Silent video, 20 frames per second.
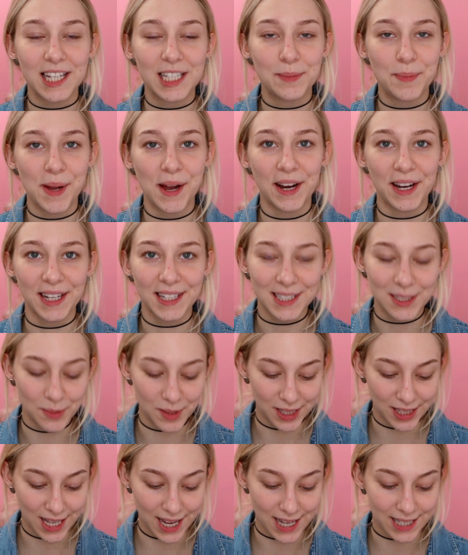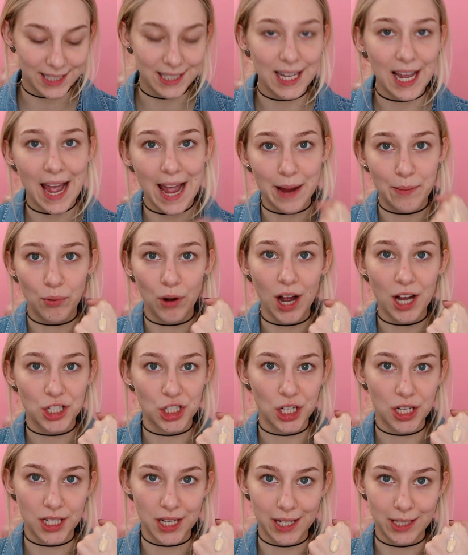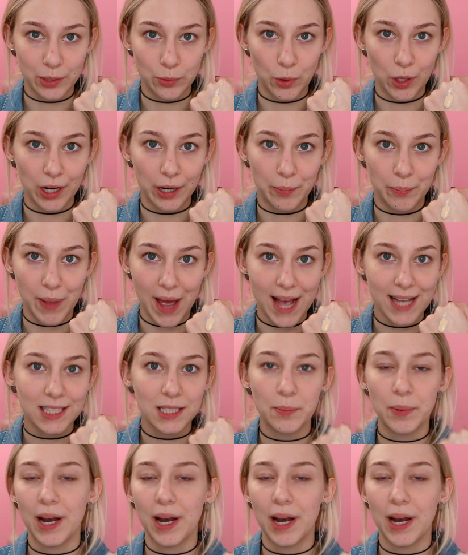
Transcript: experience with this, a brush does work best,